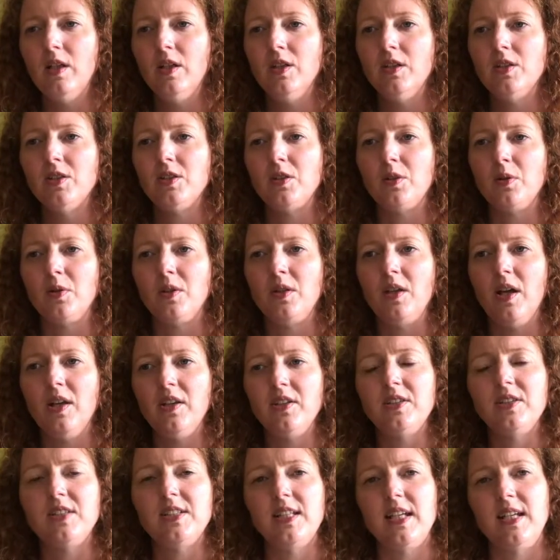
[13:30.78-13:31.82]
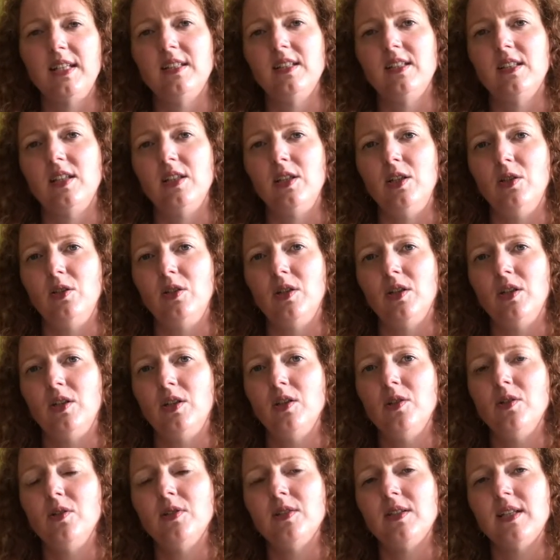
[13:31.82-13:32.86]
So another sense that you can
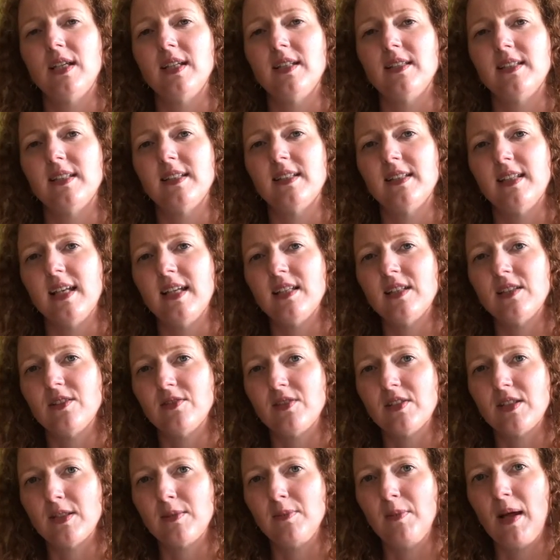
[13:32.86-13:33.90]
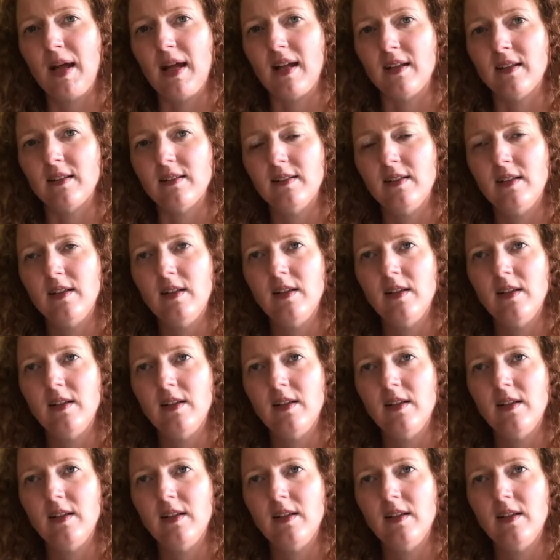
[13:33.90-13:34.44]
use is the sense of smell.